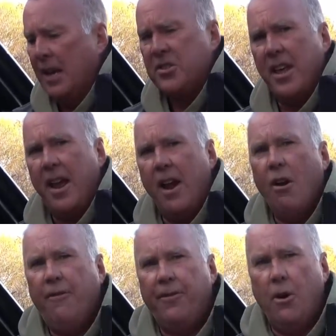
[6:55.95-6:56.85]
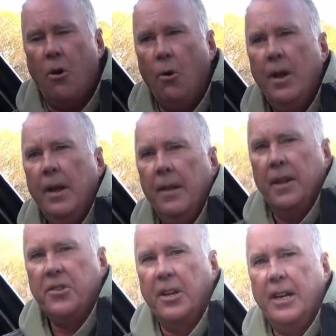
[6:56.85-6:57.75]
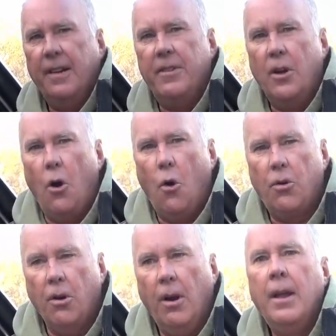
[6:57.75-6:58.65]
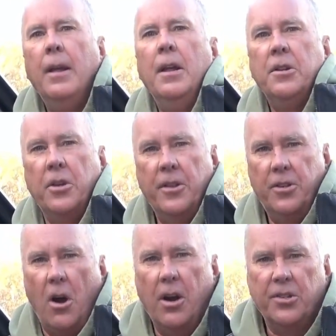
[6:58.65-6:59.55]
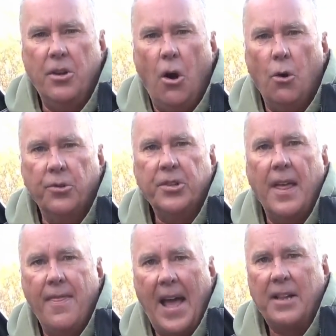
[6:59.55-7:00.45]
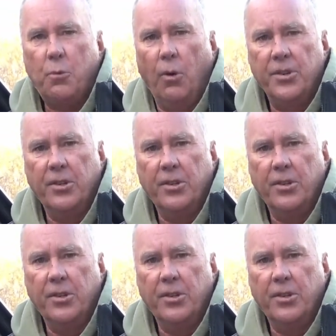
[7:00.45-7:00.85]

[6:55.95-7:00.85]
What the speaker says: it's the airflow that's going to give the odor to the dog's nose, and that's where he's